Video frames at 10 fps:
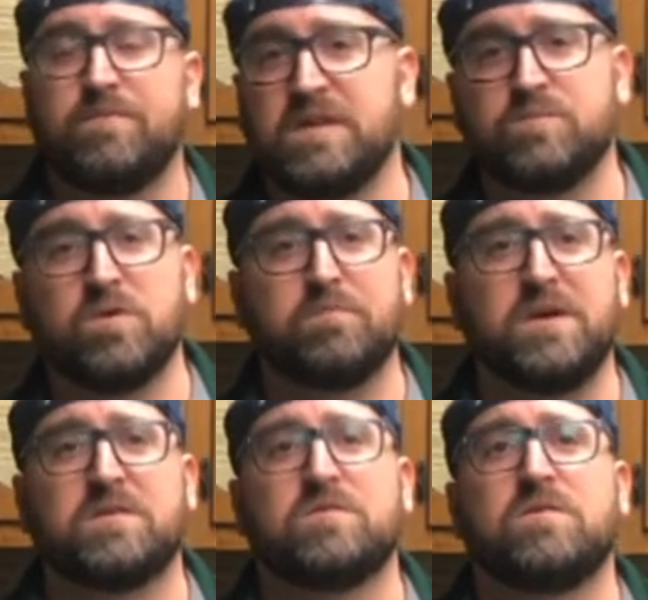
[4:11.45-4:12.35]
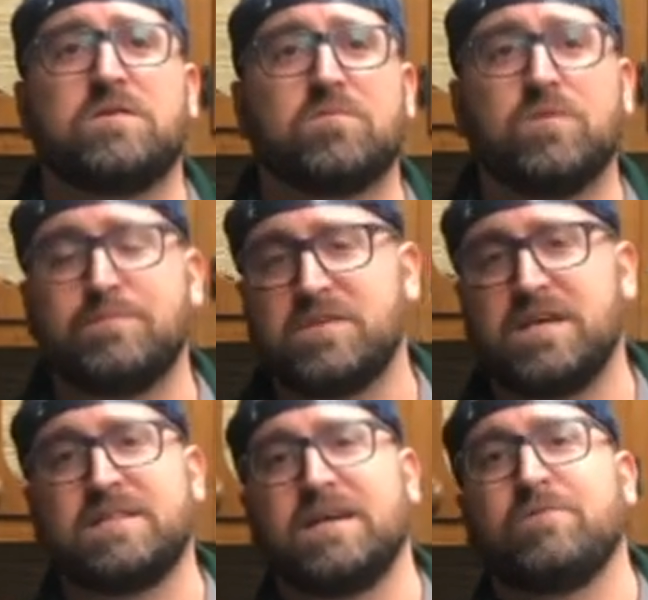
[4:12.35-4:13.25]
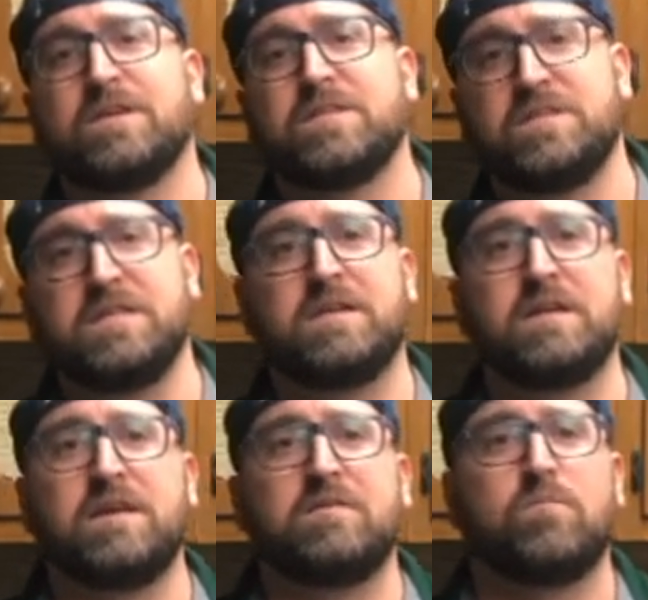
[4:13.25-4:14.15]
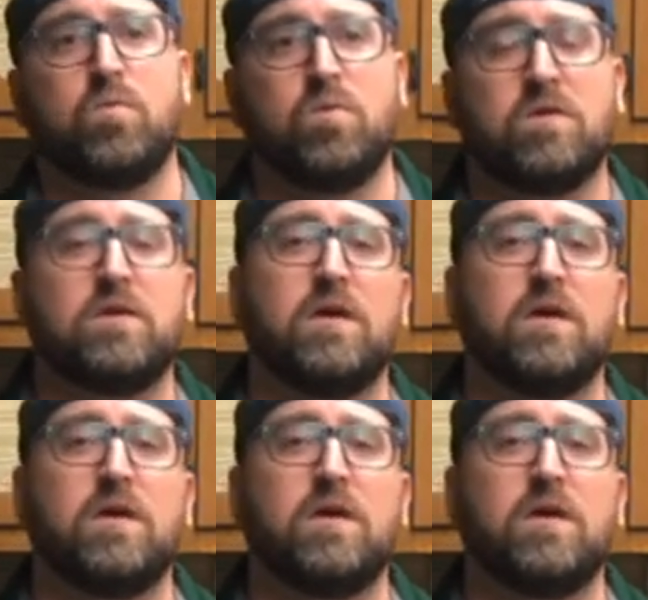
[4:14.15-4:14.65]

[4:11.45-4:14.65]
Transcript: Facebook pixel on her website. That way she can get more